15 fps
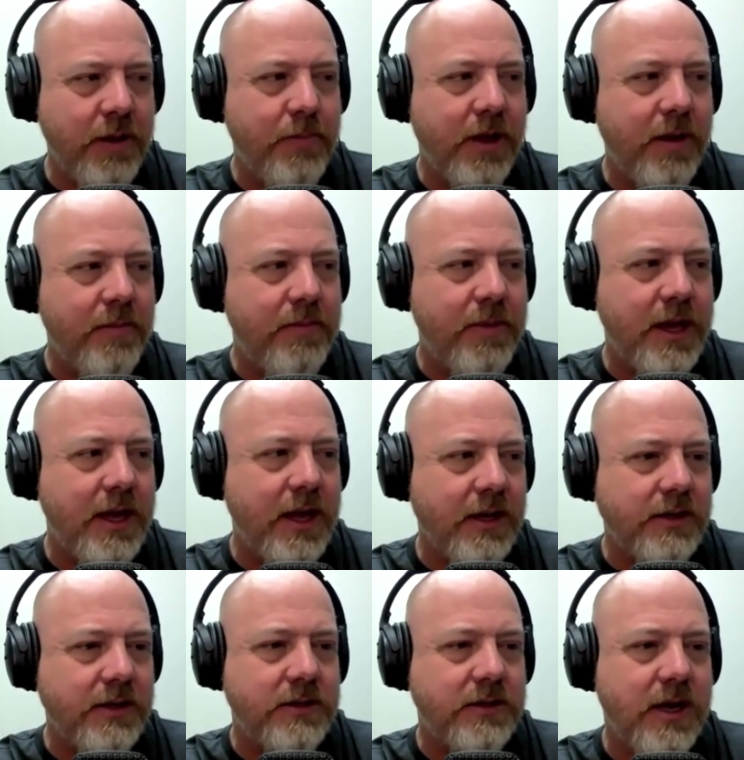but
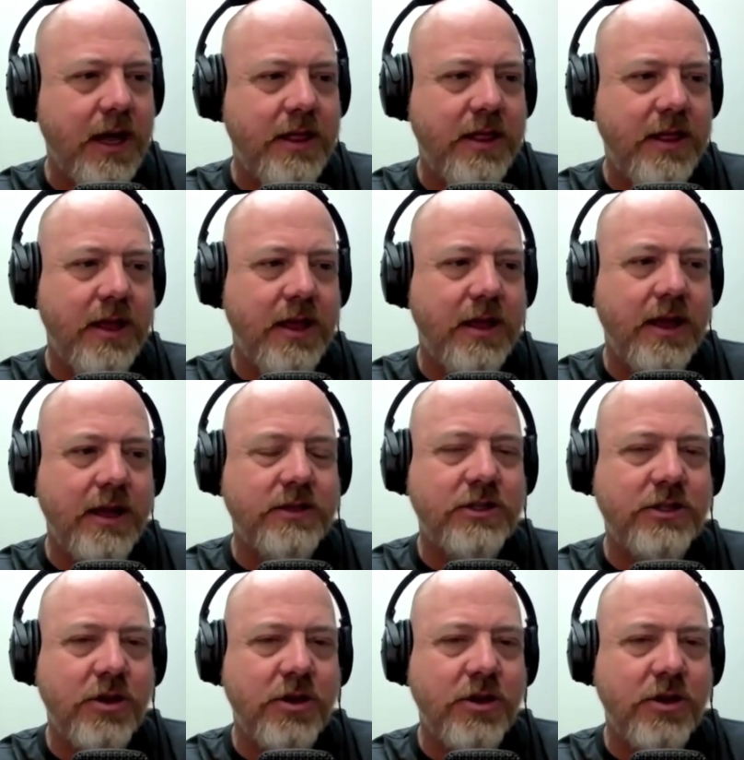because I think it's